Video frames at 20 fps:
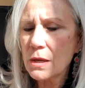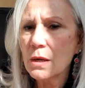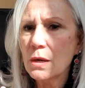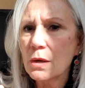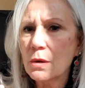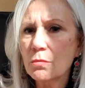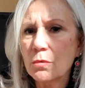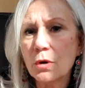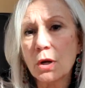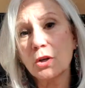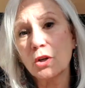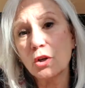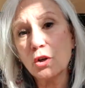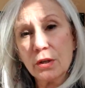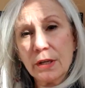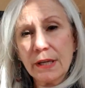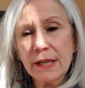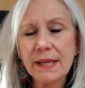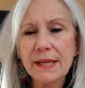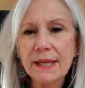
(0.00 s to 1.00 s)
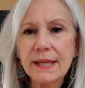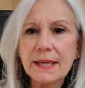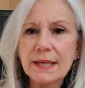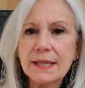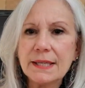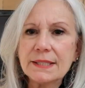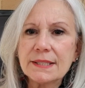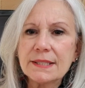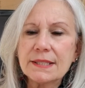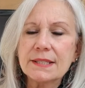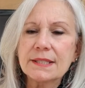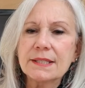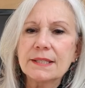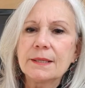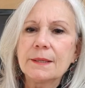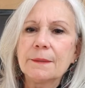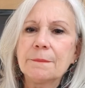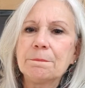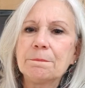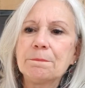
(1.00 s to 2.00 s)
rug hooking kits.
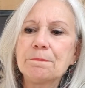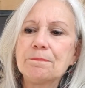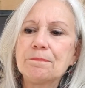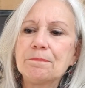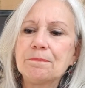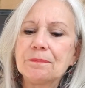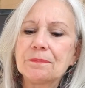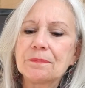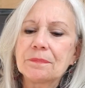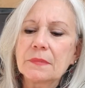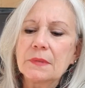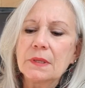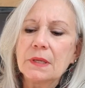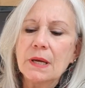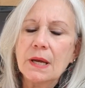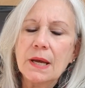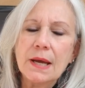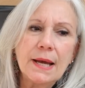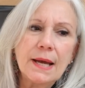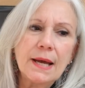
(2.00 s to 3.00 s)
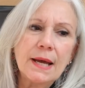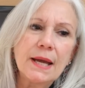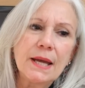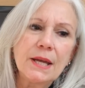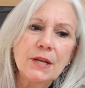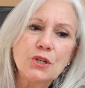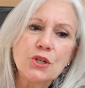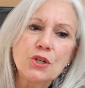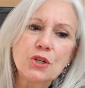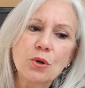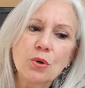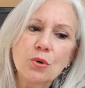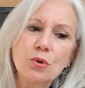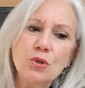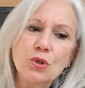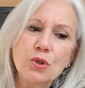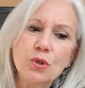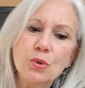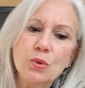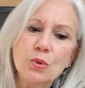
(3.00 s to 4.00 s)
I showed
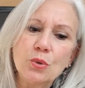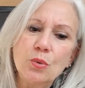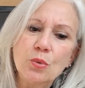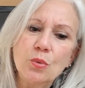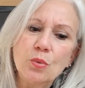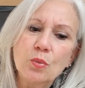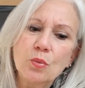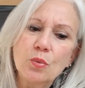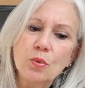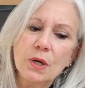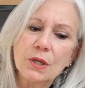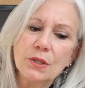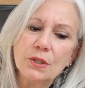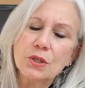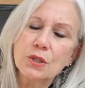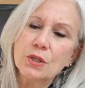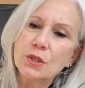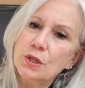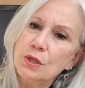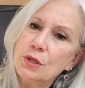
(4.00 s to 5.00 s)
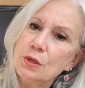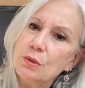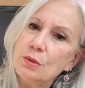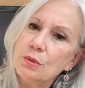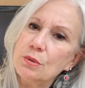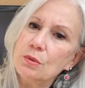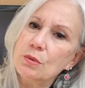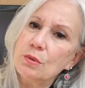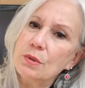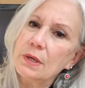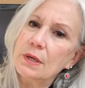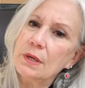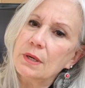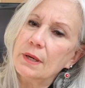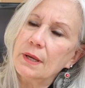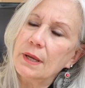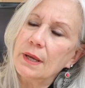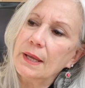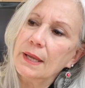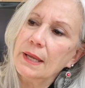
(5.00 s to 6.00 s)
you what's new
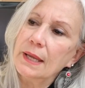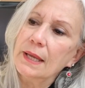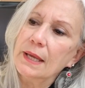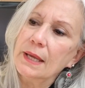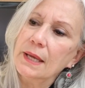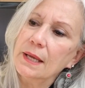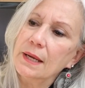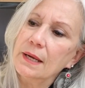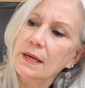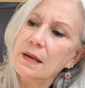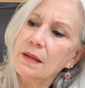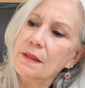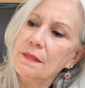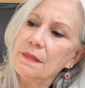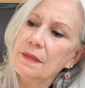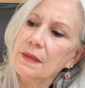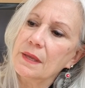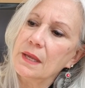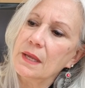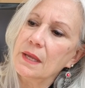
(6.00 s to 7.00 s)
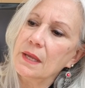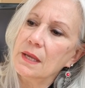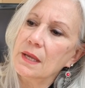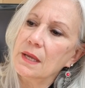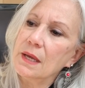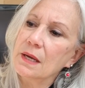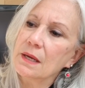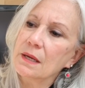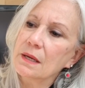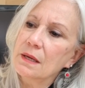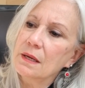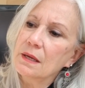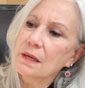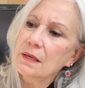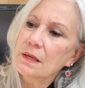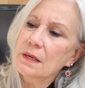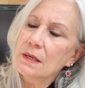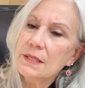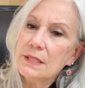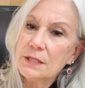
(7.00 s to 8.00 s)
in the
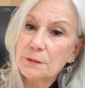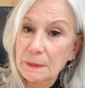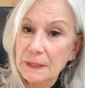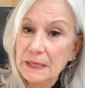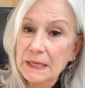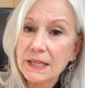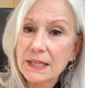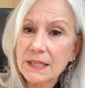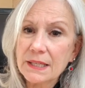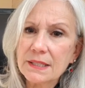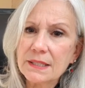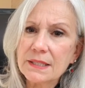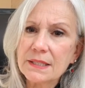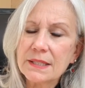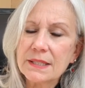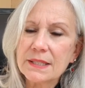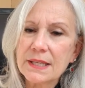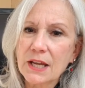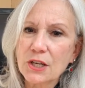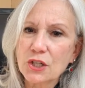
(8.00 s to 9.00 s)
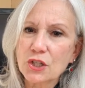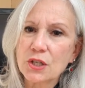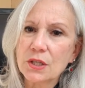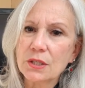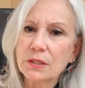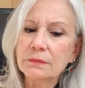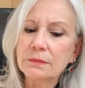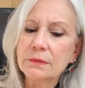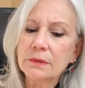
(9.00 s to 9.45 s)
spinning section.